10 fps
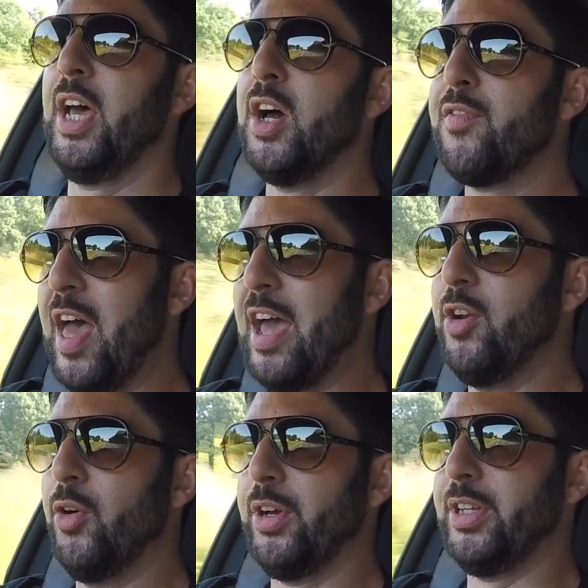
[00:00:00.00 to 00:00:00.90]
of that
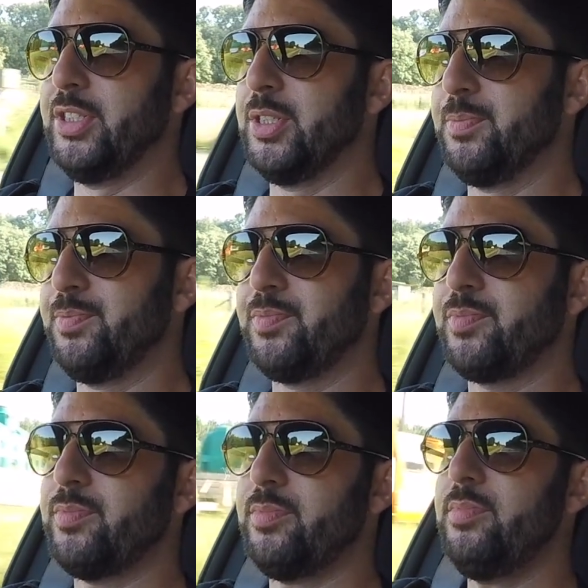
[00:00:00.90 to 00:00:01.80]
noise.
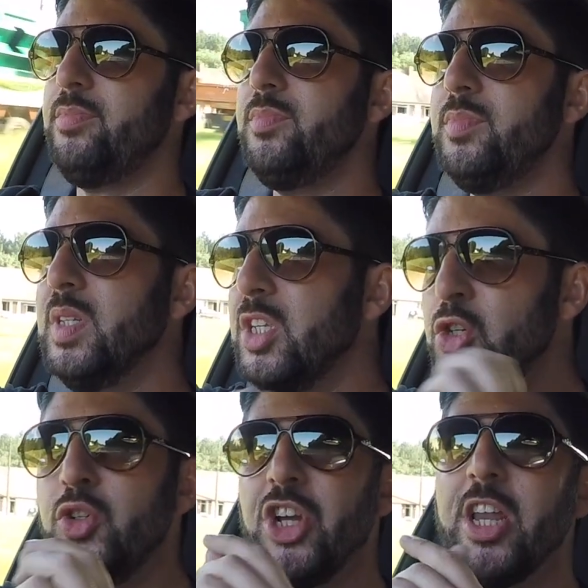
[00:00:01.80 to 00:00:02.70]

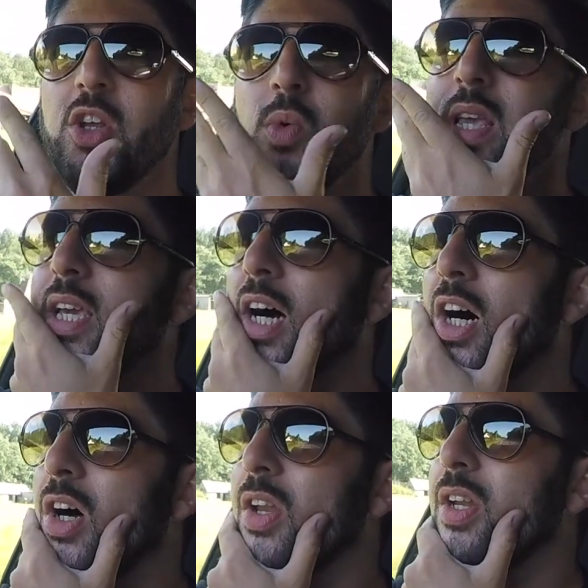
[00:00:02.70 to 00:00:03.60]
You genuinely can't.